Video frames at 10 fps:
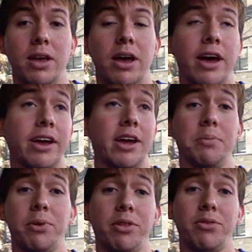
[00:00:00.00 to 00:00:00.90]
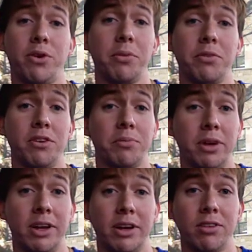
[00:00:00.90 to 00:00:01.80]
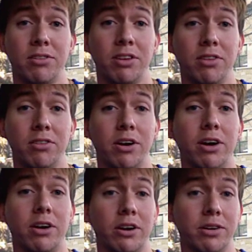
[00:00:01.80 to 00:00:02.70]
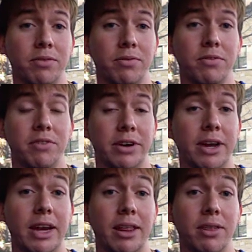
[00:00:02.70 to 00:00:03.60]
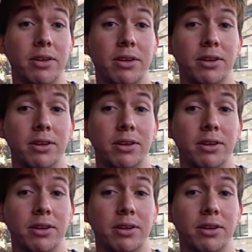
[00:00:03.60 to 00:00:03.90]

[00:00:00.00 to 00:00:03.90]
Again, both forms of malignancies are very lethal.